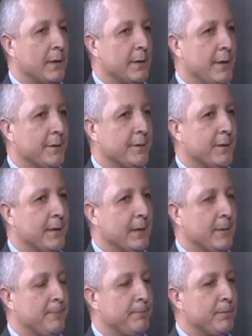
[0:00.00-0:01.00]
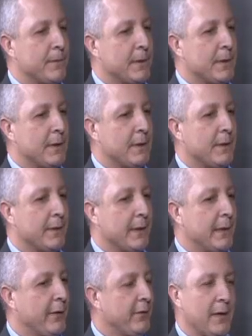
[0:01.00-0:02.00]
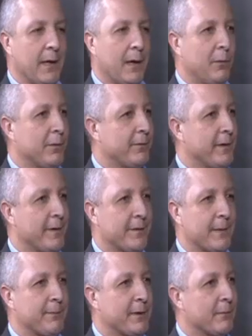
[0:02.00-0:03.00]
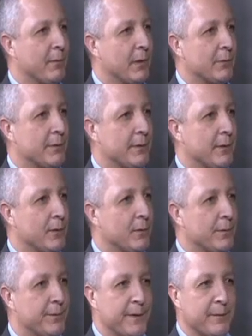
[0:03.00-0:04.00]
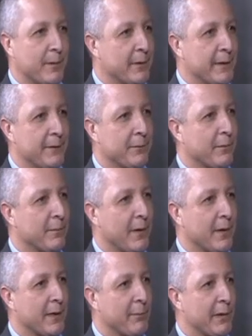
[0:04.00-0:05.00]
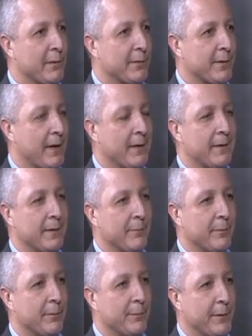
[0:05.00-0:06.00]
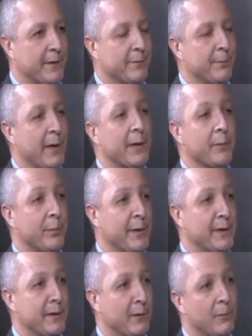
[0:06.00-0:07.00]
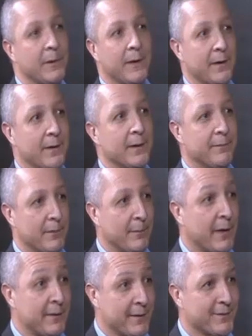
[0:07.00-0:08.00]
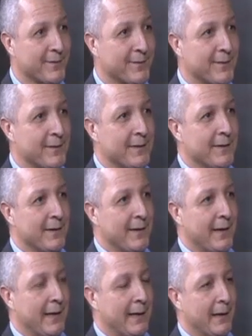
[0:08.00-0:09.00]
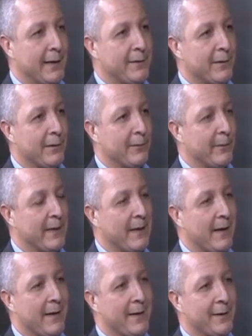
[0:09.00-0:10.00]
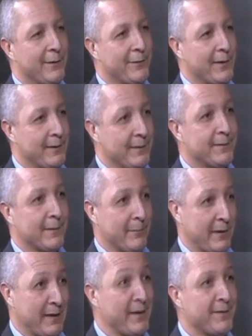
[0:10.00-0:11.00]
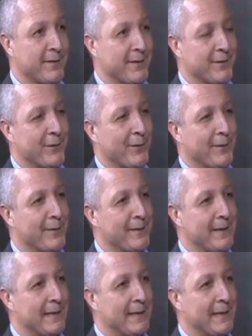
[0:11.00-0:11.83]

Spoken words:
Yes. Initially, I was very skeptical about the whole thing about network marketing because I based my opinion on what I heard from others. And later on, when I actually did some research on the